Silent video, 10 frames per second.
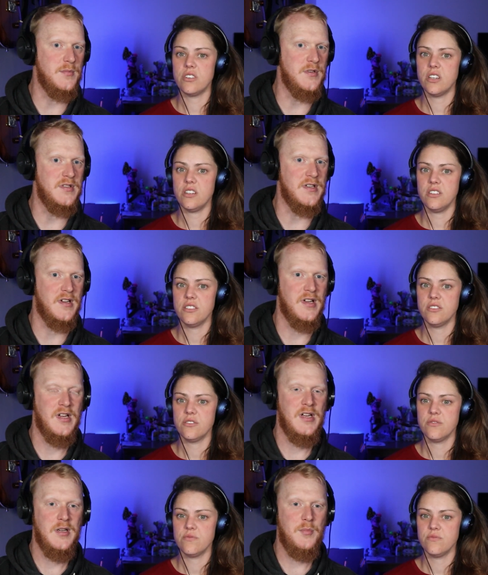Speaker 1: oh, okay. music,
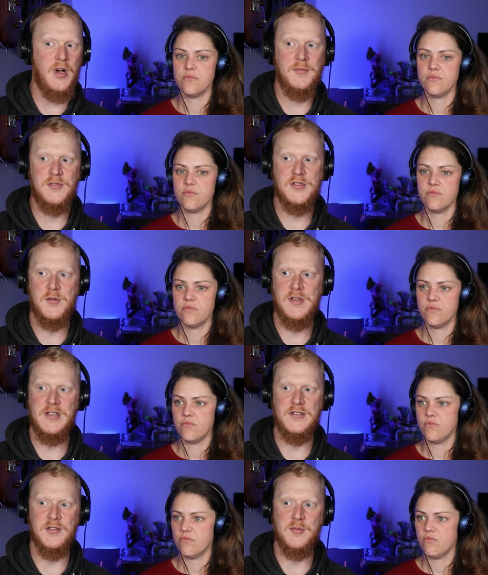but I'm just
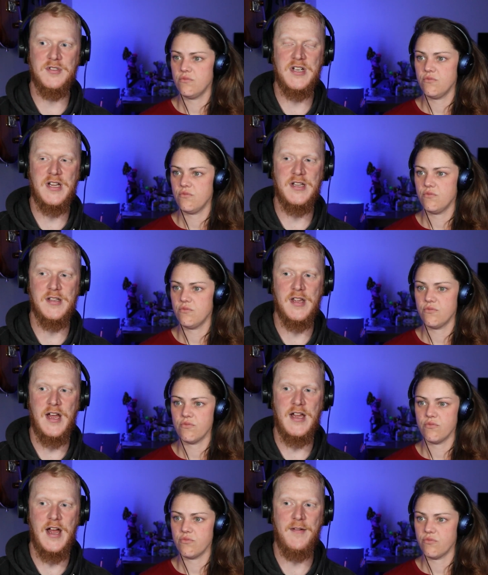quickly double checking that
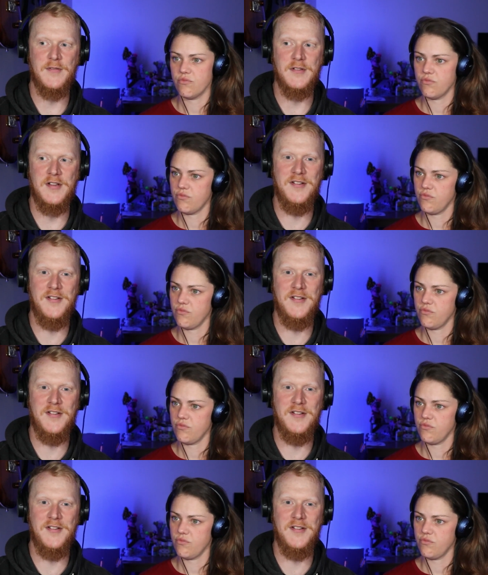I haven't